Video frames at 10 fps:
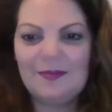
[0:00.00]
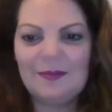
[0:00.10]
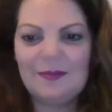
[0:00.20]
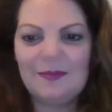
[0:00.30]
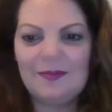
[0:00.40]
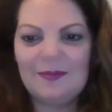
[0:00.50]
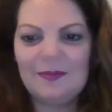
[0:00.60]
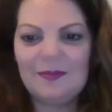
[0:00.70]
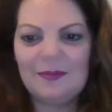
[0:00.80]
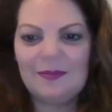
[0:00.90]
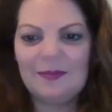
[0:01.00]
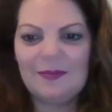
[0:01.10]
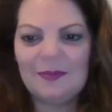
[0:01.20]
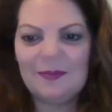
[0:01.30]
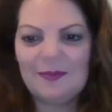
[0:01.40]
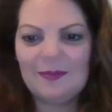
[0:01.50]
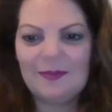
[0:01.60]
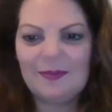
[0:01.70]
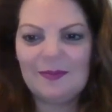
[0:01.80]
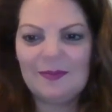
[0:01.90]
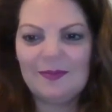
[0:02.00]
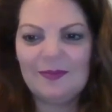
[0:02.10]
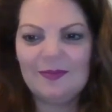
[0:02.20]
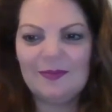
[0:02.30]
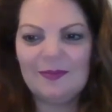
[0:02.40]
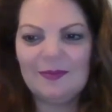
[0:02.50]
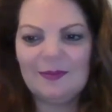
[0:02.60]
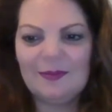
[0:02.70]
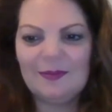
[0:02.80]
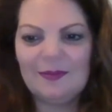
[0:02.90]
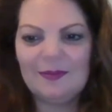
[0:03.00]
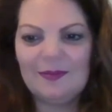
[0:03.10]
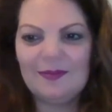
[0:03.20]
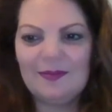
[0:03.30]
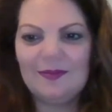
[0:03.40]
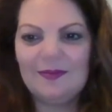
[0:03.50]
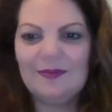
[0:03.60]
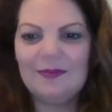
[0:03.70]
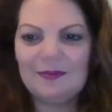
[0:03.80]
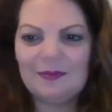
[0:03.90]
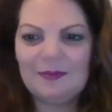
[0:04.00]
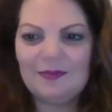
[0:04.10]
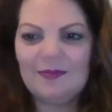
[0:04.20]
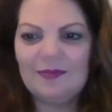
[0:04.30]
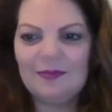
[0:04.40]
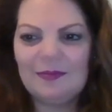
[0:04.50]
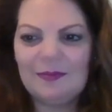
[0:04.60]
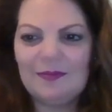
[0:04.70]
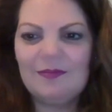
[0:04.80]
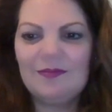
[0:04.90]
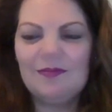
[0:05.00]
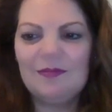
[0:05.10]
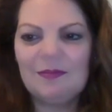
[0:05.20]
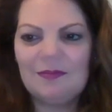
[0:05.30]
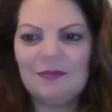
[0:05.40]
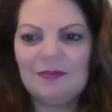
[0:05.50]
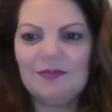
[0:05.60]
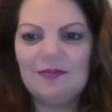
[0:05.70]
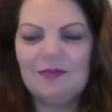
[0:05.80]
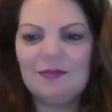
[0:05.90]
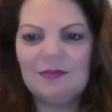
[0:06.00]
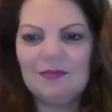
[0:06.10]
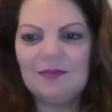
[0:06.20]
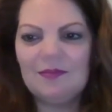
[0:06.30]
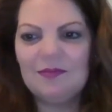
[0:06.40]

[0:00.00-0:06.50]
This person isn't speaking.